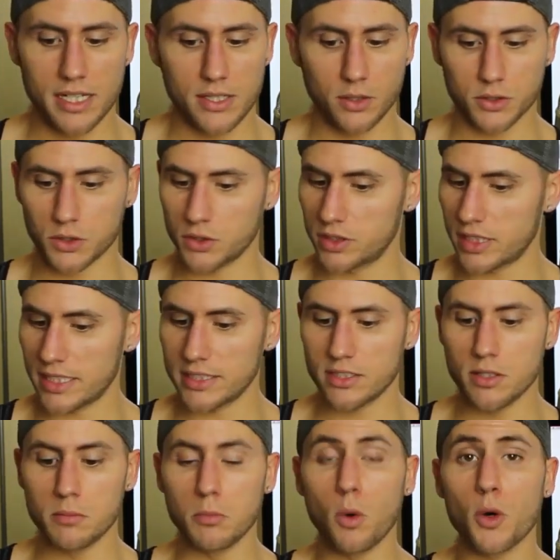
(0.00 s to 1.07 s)
He also
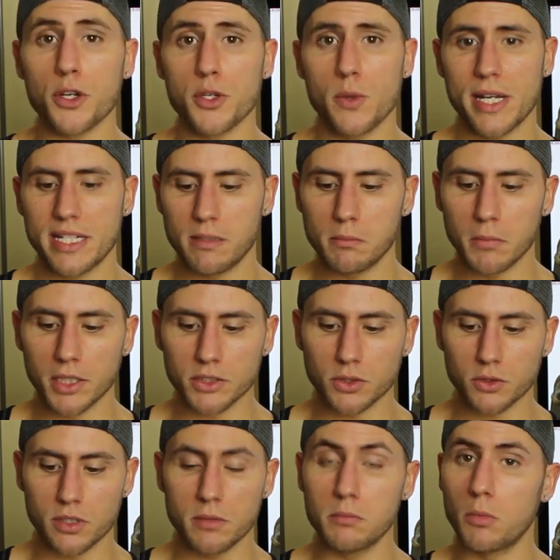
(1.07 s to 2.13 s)
says the more you hit a
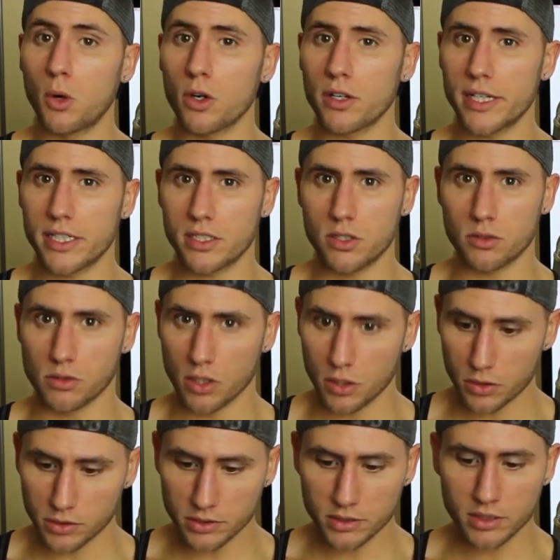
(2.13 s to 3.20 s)
muscle, the more it
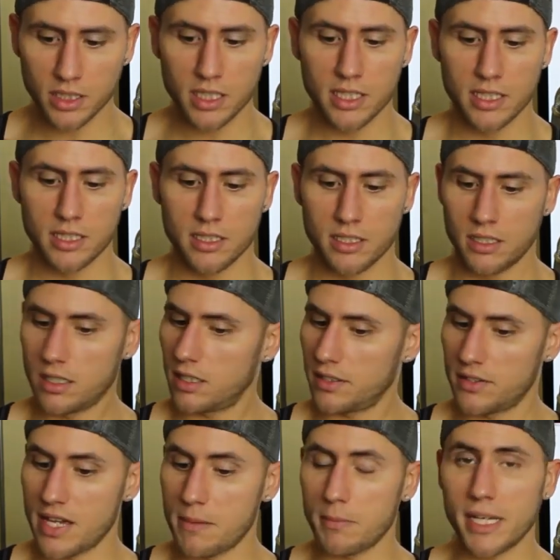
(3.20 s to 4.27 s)
grows.
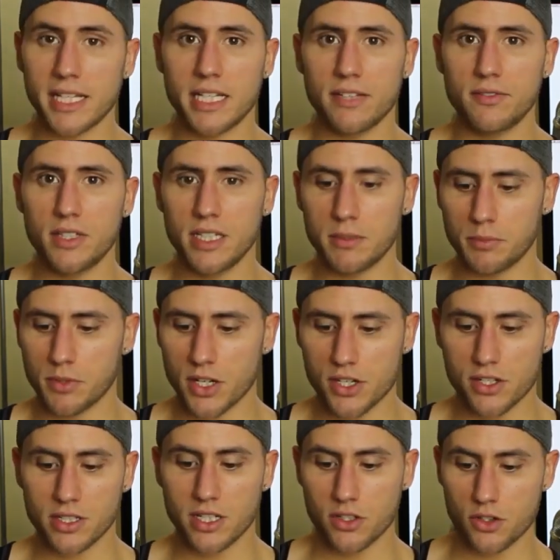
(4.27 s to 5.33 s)
That might give the
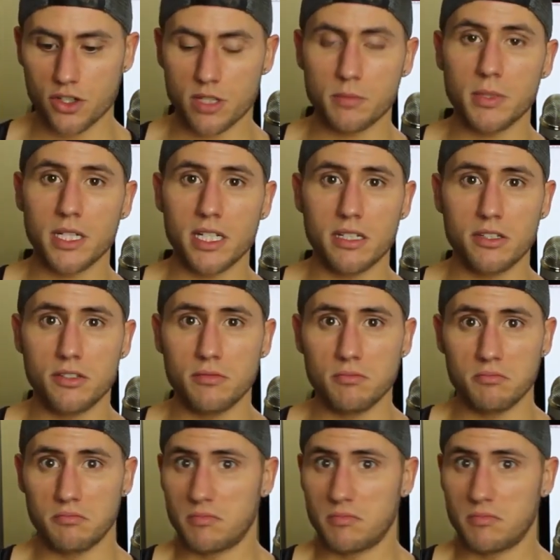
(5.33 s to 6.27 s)
impression that you should be